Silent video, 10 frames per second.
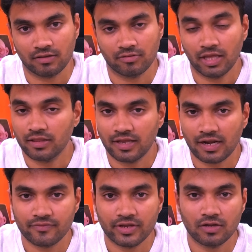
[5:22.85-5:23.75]
There
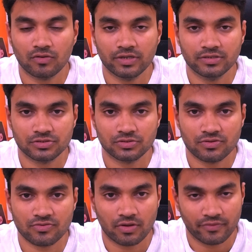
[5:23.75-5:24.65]
are very good
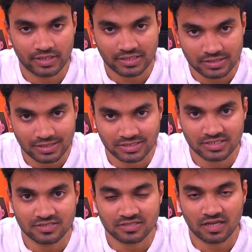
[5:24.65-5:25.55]
institutes in the
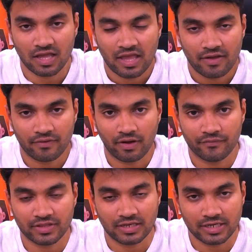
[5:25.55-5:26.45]
industries
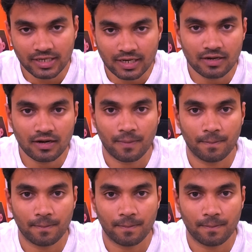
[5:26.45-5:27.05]
with a little